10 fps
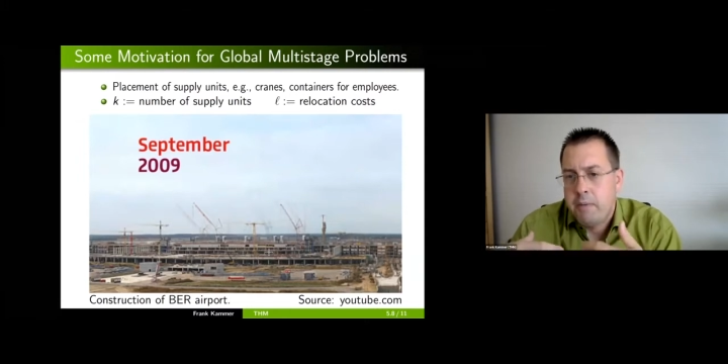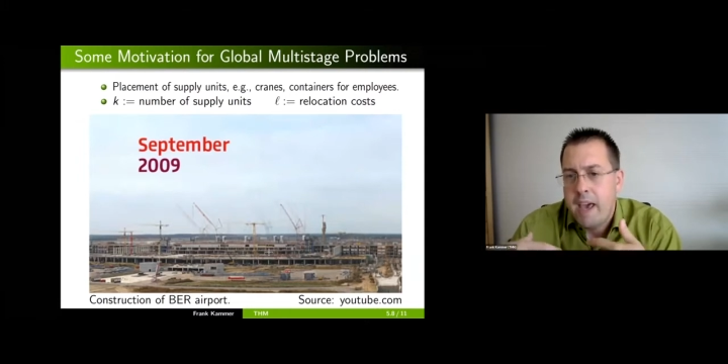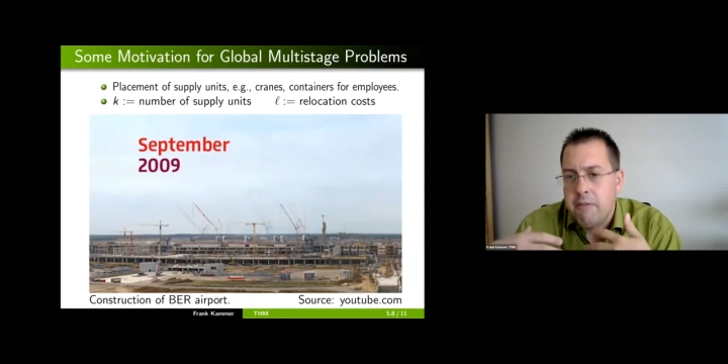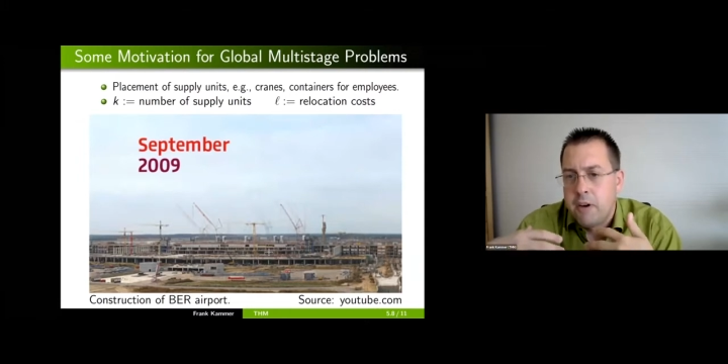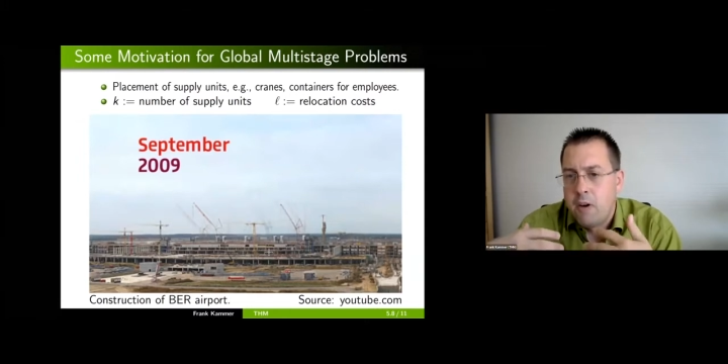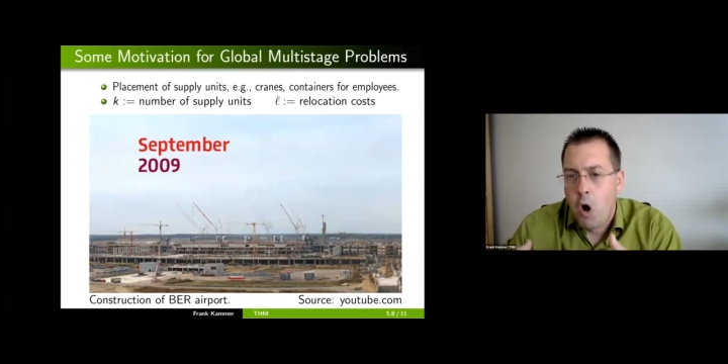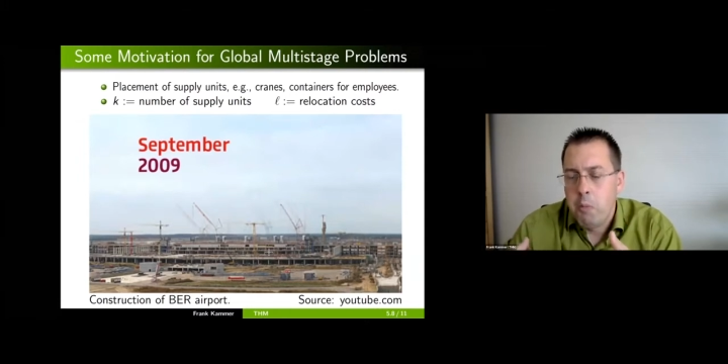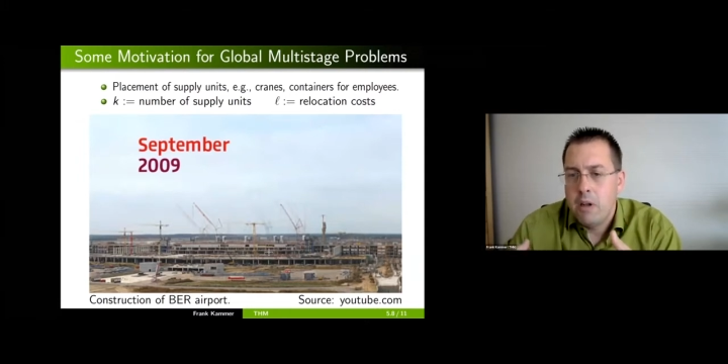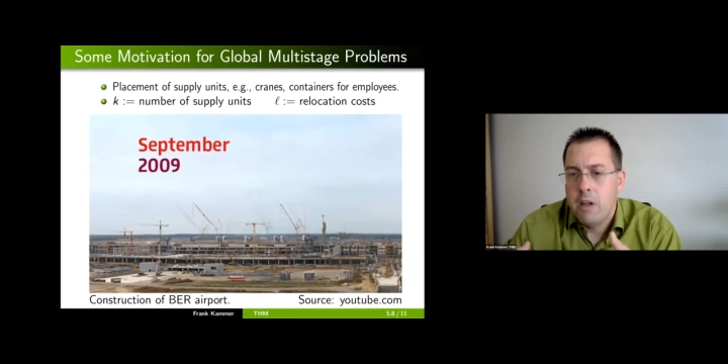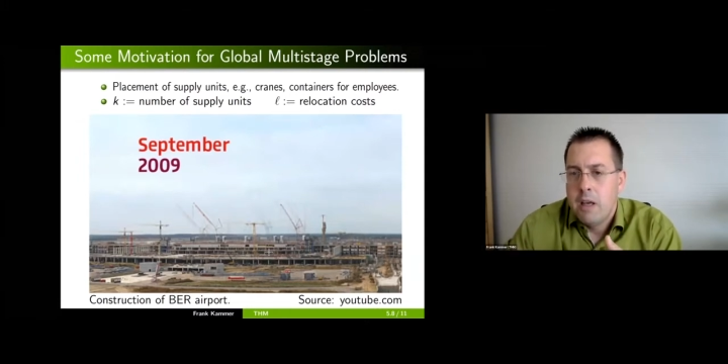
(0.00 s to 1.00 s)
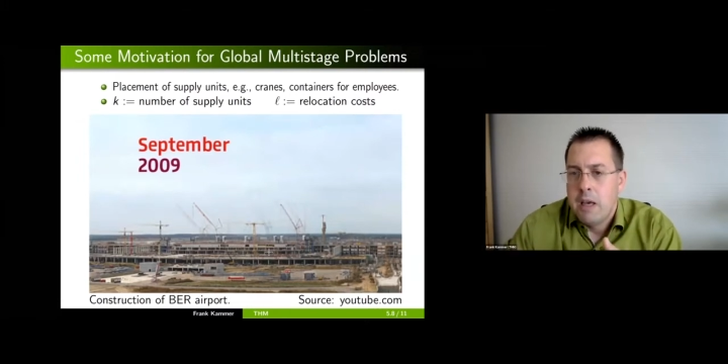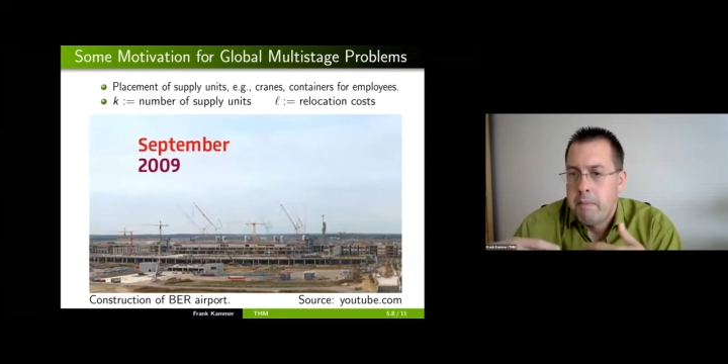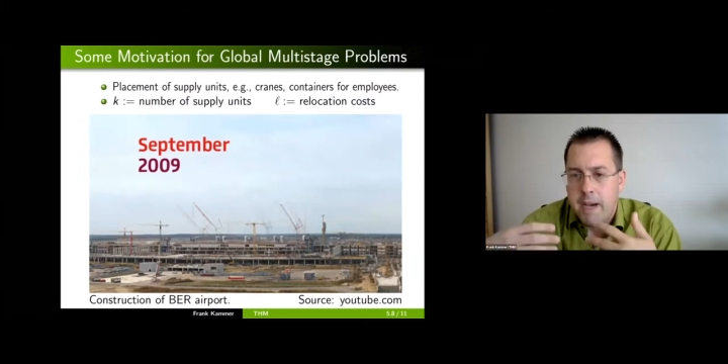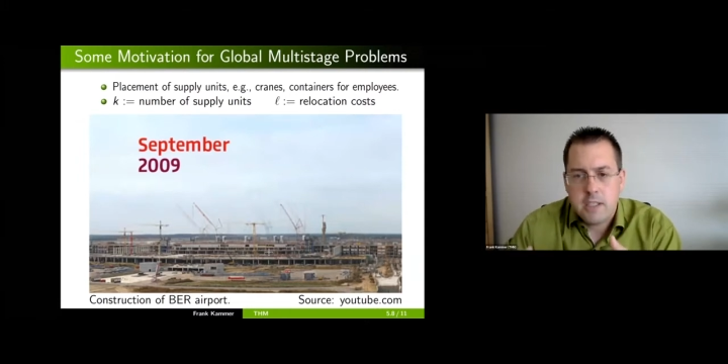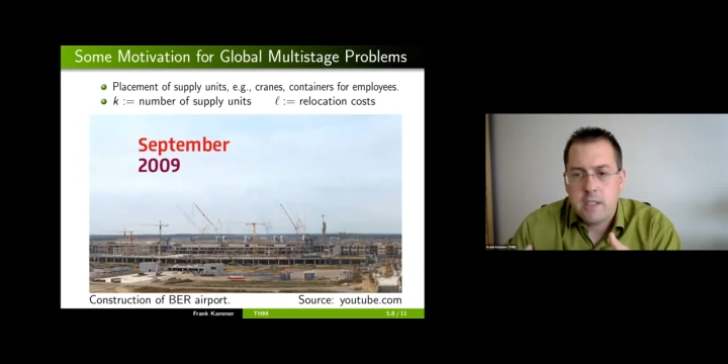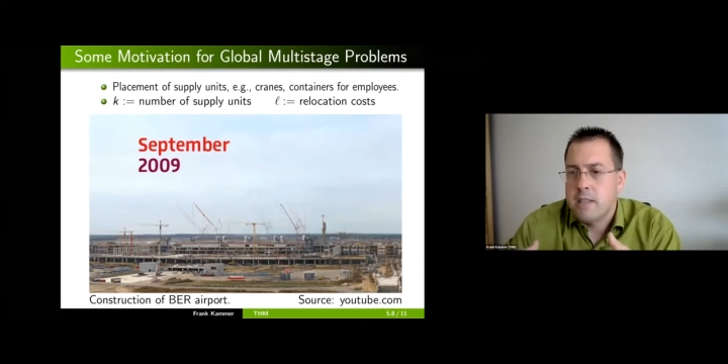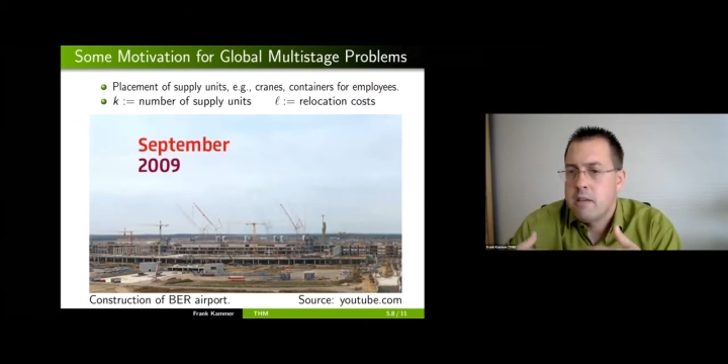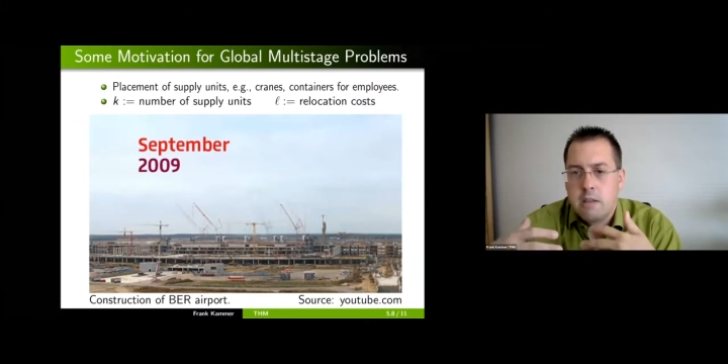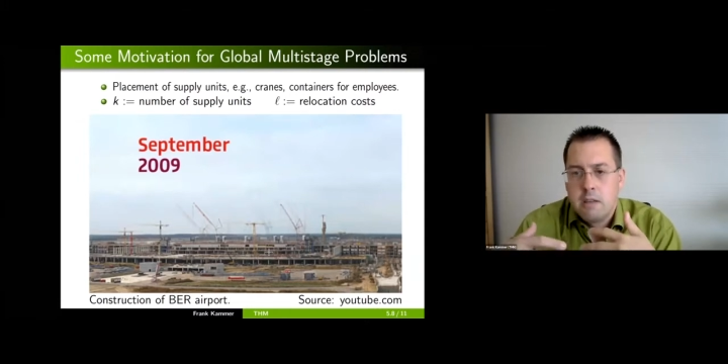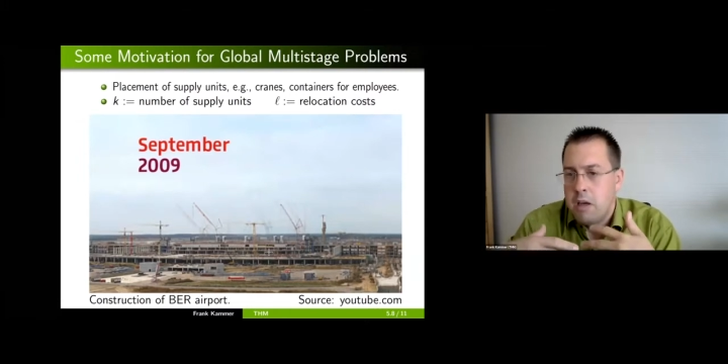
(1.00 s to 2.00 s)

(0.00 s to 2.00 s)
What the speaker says: we have a global budget,